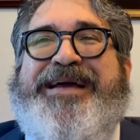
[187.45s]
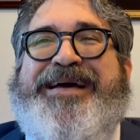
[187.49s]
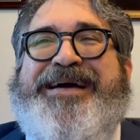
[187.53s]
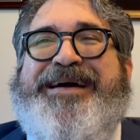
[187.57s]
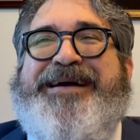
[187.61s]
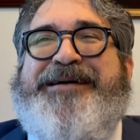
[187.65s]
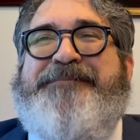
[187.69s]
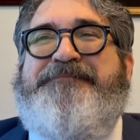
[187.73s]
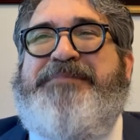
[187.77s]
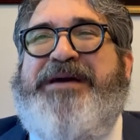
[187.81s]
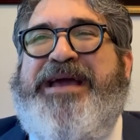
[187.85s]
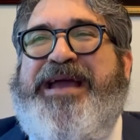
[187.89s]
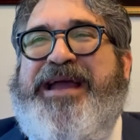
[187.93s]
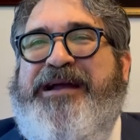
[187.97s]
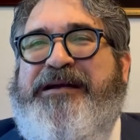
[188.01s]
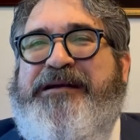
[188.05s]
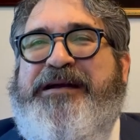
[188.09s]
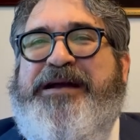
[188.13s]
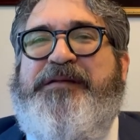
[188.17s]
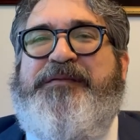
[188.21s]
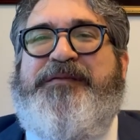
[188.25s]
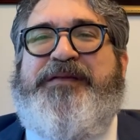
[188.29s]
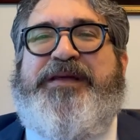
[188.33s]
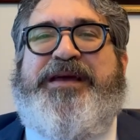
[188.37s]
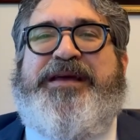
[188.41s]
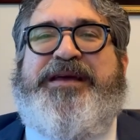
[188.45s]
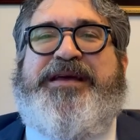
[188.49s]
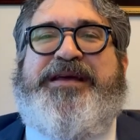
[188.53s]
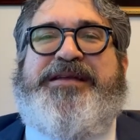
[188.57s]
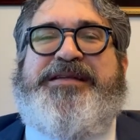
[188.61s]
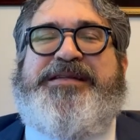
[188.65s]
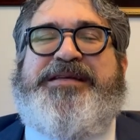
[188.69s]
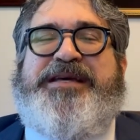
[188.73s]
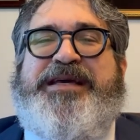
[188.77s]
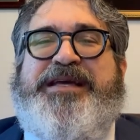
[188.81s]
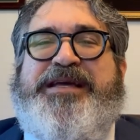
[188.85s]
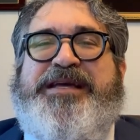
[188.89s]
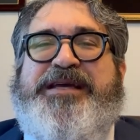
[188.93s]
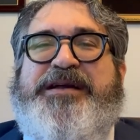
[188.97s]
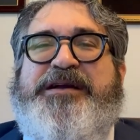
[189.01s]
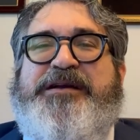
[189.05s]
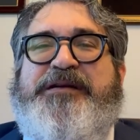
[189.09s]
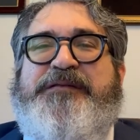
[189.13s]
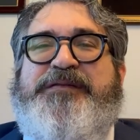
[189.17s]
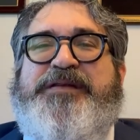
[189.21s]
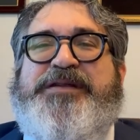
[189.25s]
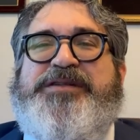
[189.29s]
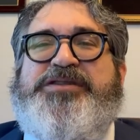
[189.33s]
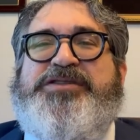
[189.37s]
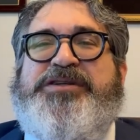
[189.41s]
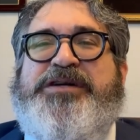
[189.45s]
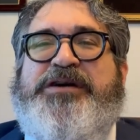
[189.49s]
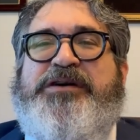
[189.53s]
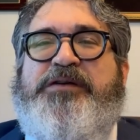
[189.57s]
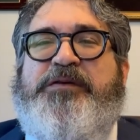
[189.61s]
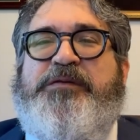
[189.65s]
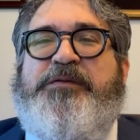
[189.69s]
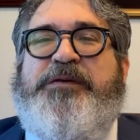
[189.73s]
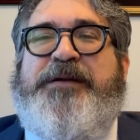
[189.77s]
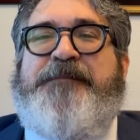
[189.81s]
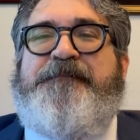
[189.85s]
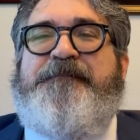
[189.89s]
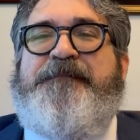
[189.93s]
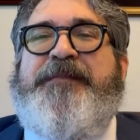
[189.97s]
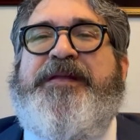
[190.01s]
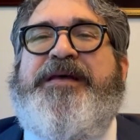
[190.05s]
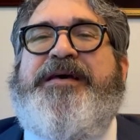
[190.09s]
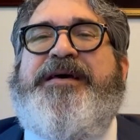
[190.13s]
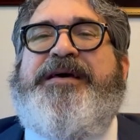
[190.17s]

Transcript: a parent that can take care of the children,